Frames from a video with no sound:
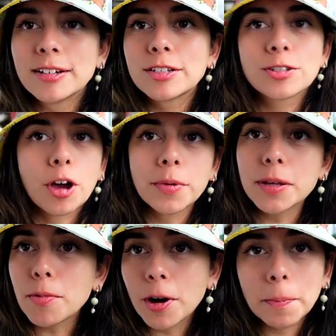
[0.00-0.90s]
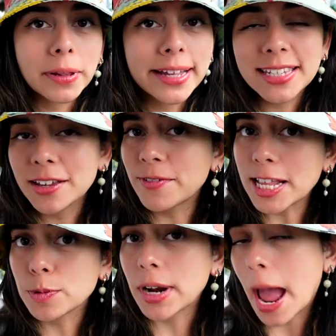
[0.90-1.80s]
So many more planting
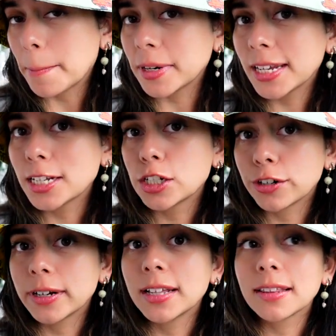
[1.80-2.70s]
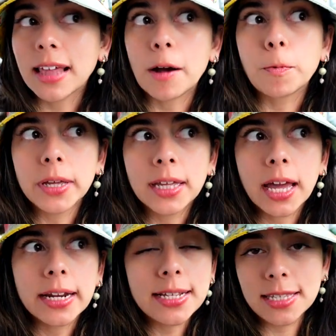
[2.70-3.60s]
events were happening during that
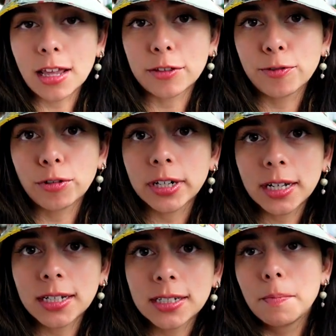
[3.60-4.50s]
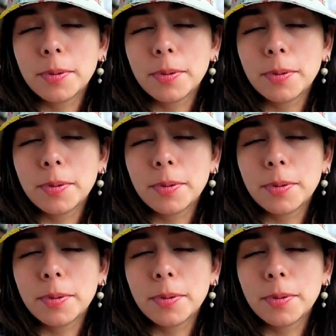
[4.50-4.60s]
weekend in South Florida,